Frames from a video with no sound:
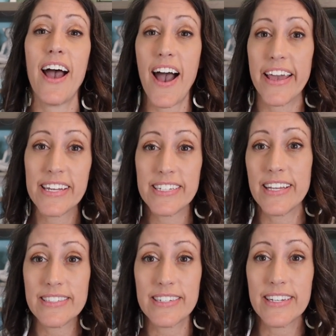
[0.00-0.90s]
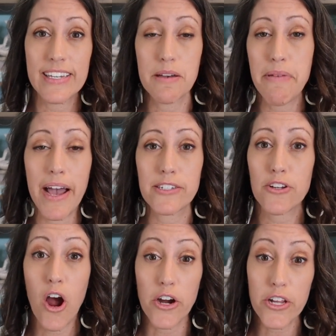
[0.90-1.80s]
high intensity impact
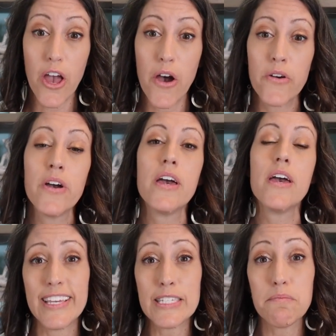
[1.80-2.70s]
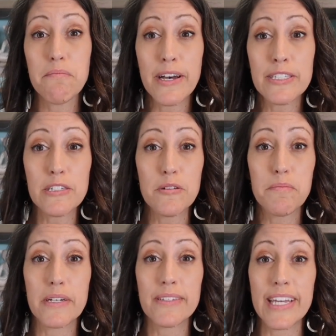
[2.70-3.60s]
cardio. These muscle
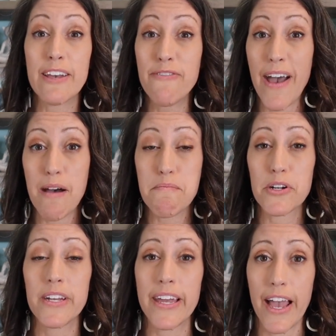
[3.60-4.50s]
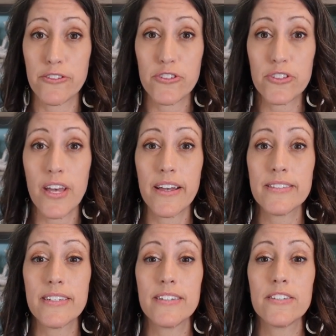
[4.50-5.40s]
building, fat burning
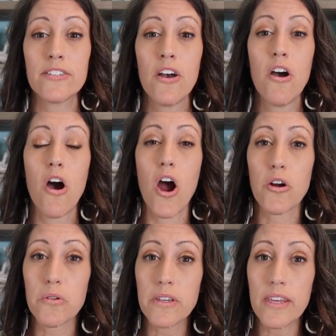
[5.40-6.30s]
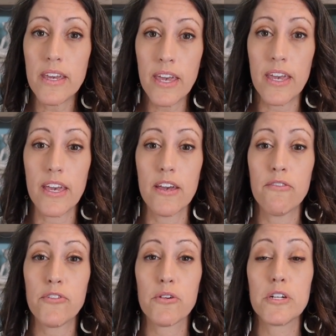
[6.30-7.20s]
exercises are really key
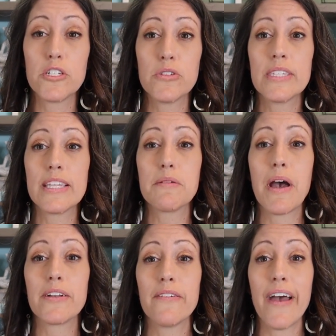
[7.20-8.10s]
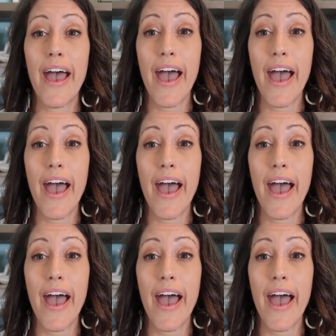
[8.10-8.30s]
for reducing the amount of